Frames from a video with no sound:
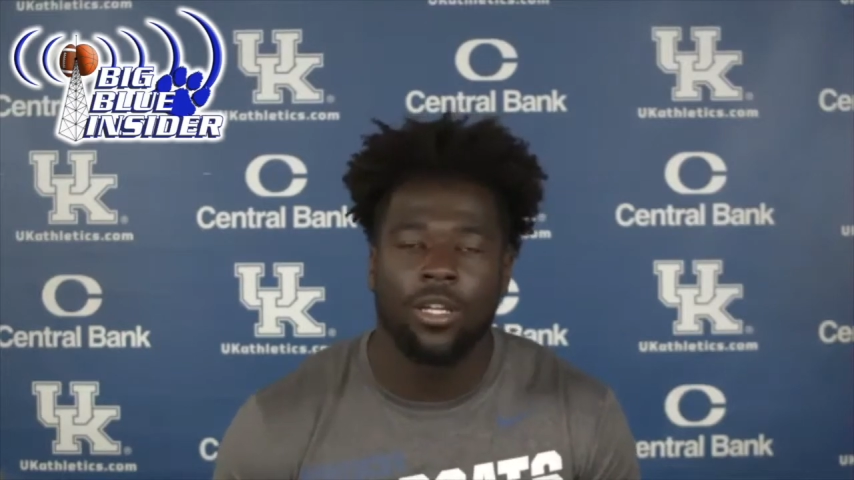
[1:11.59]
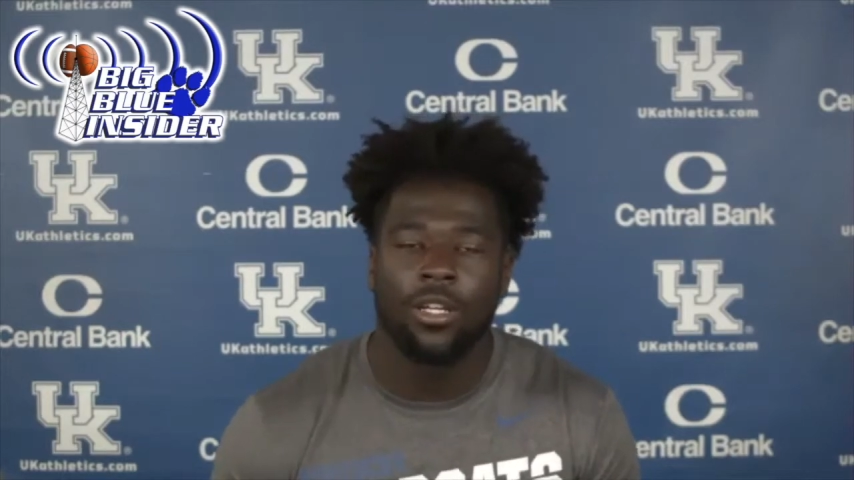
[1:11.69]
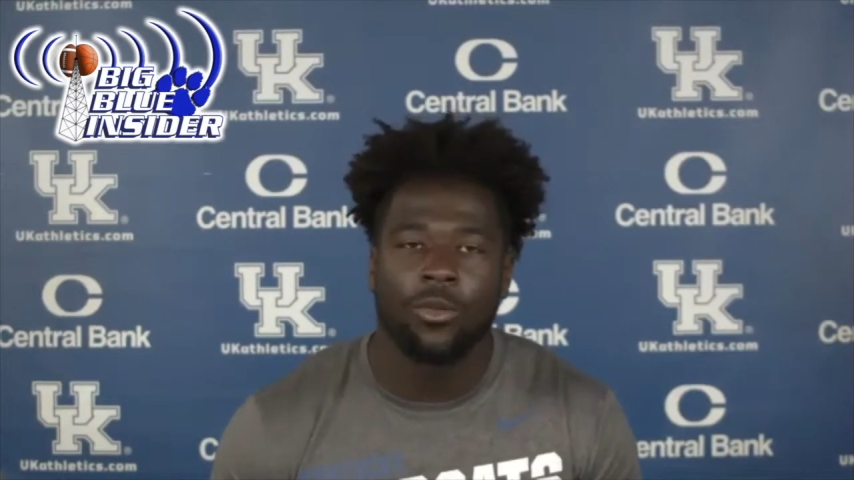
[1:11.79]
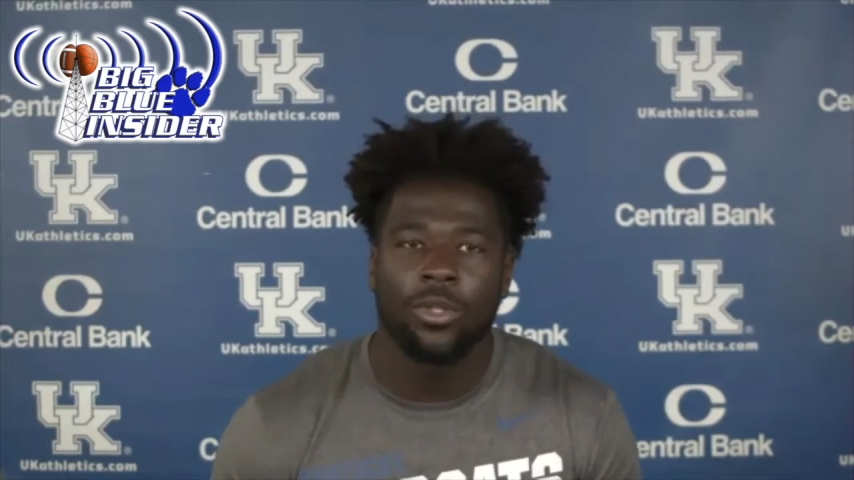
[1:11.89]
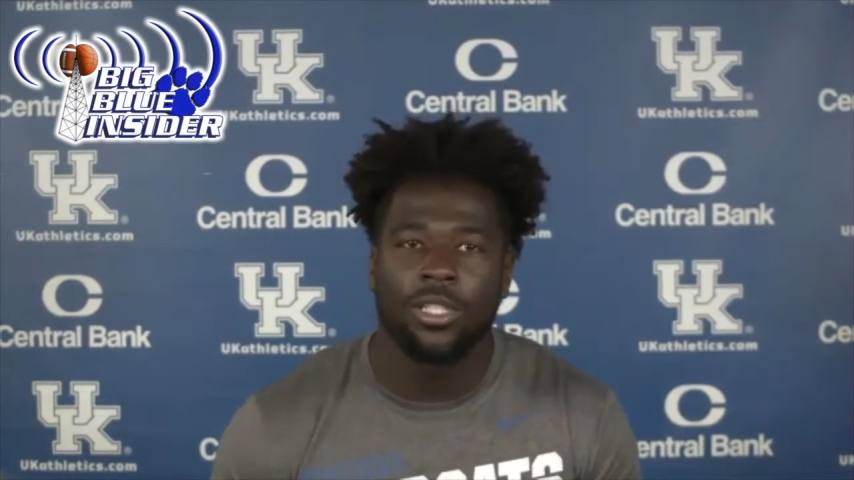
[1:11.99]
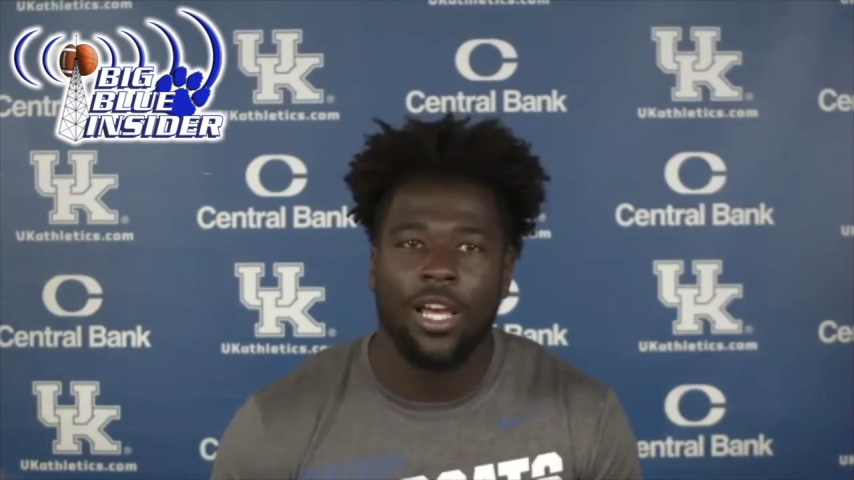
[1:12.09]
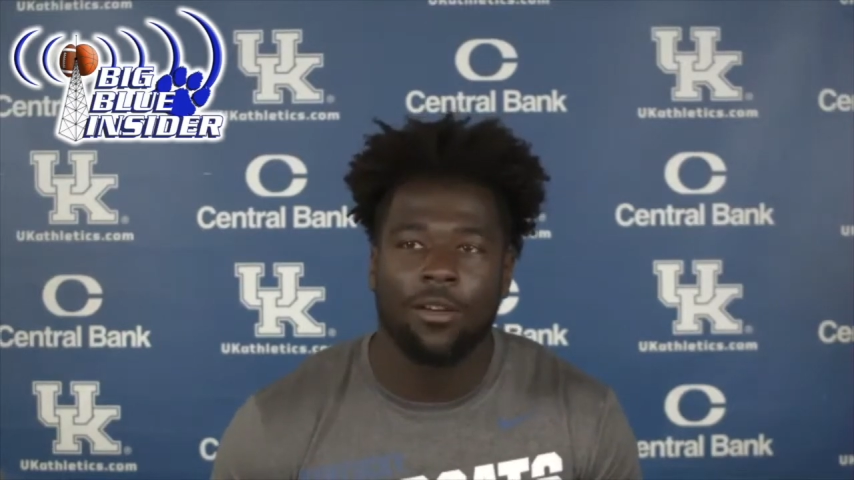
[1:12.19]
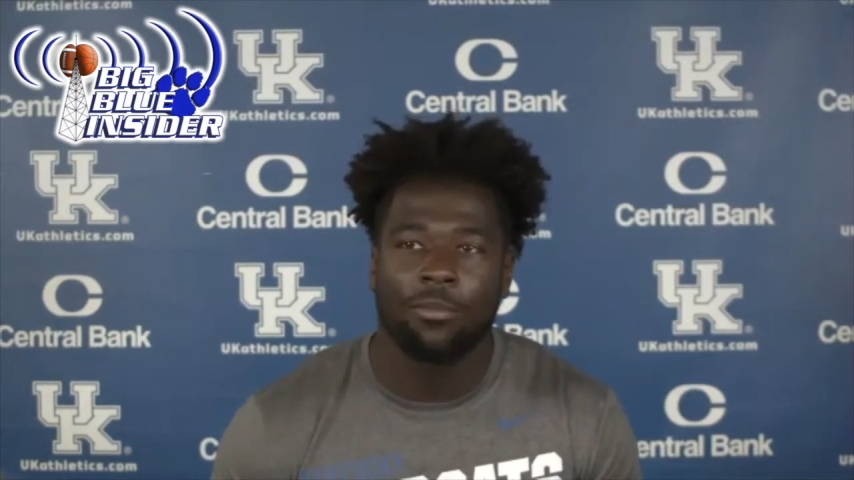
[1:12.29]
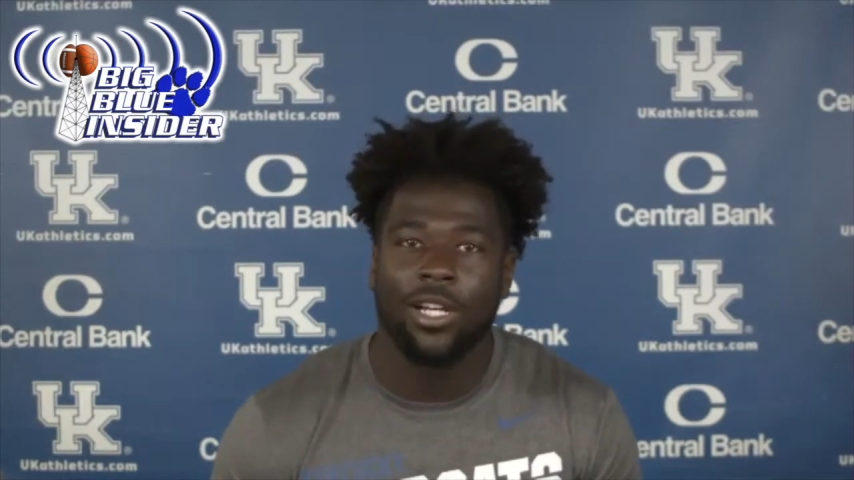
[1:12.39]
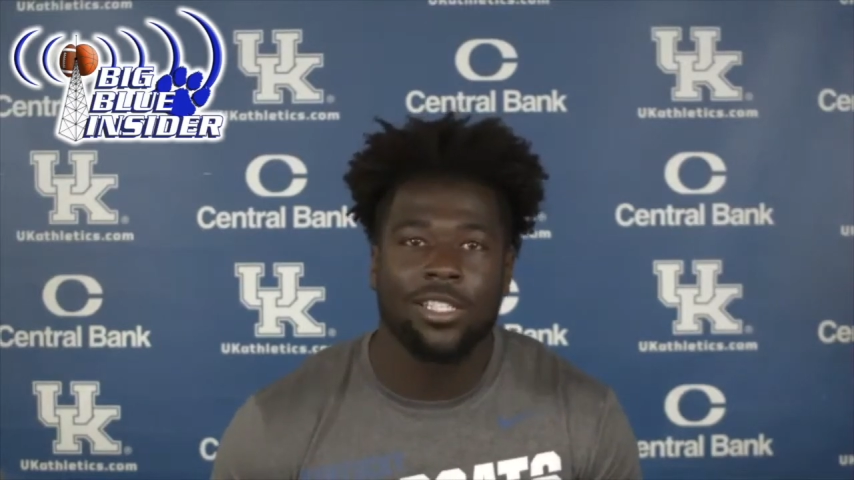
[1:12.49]
we have
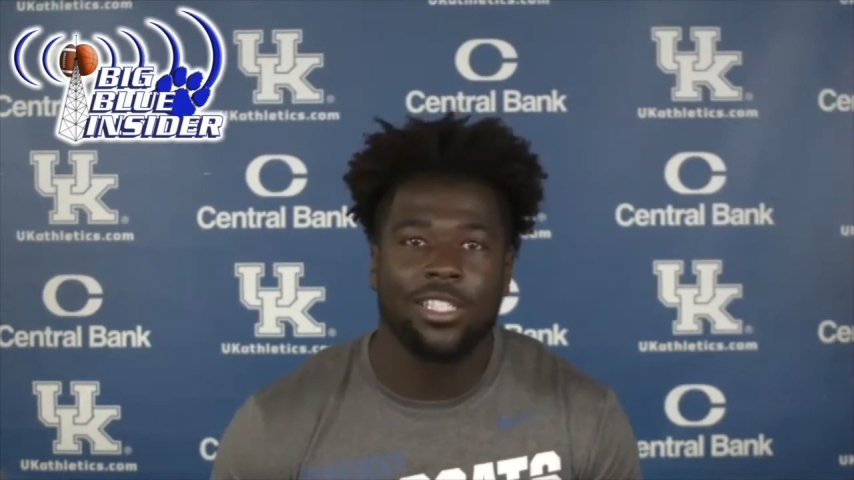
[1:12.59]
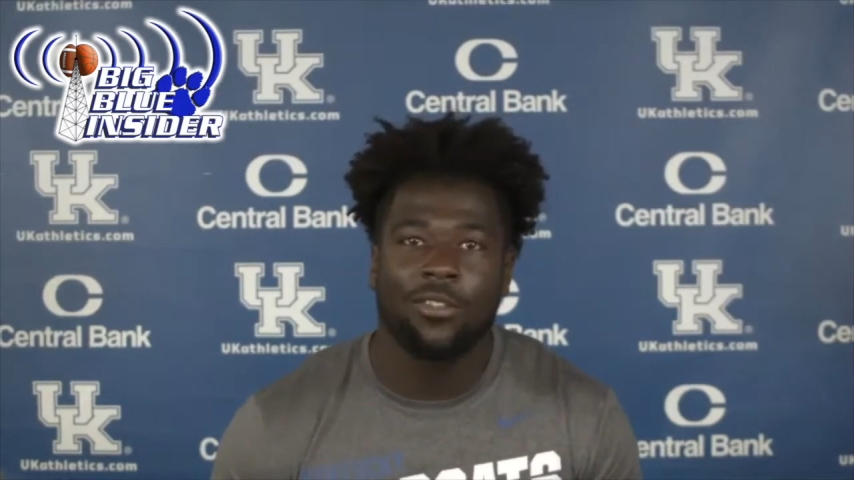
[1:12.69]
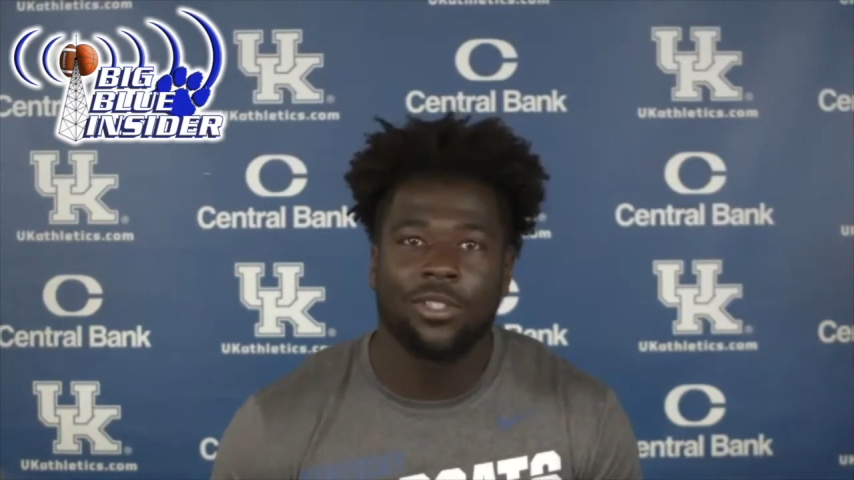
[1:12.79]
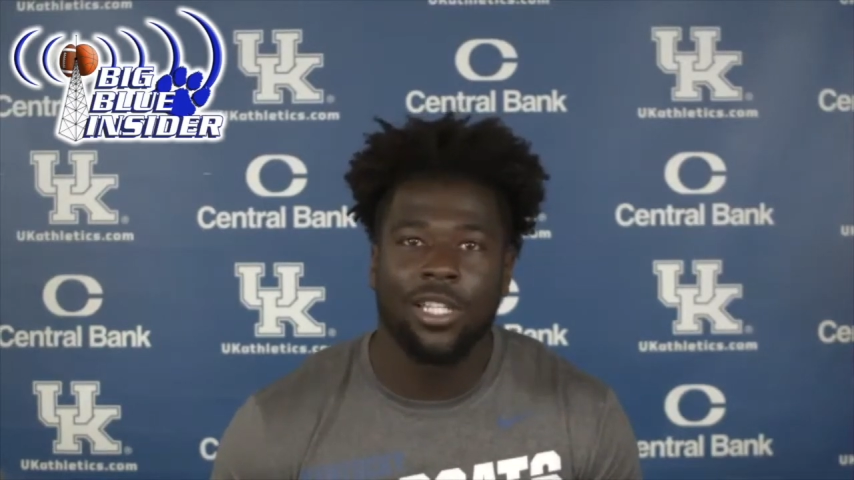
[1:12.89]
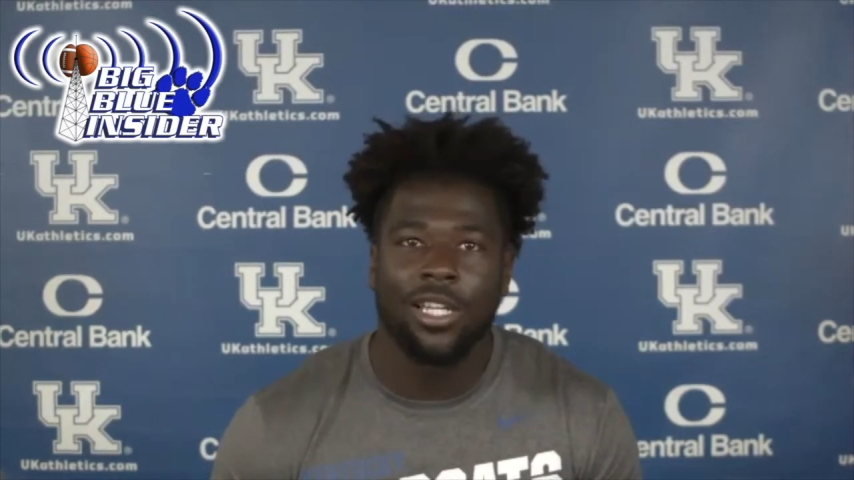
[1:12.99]
practice every day.